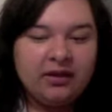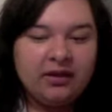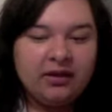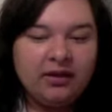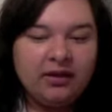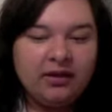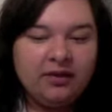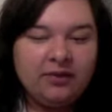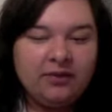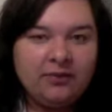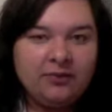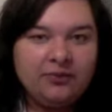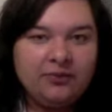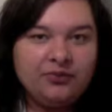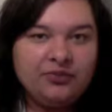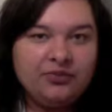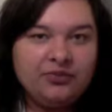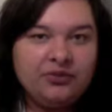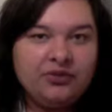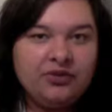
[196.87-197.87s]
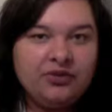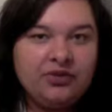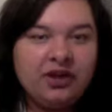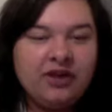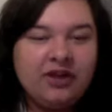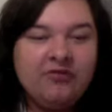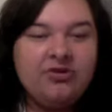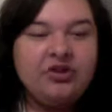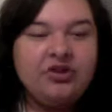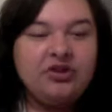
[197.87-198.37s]
Um,
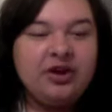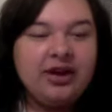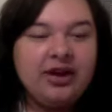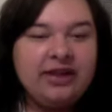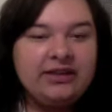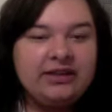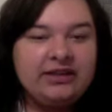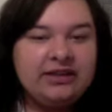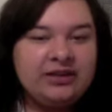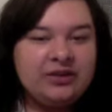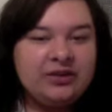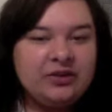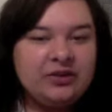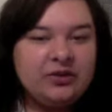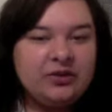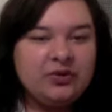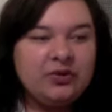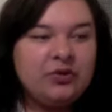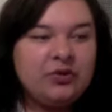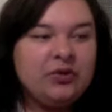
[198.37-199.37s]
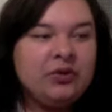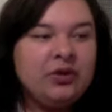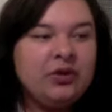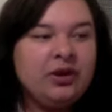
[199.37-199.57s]
I've been trying to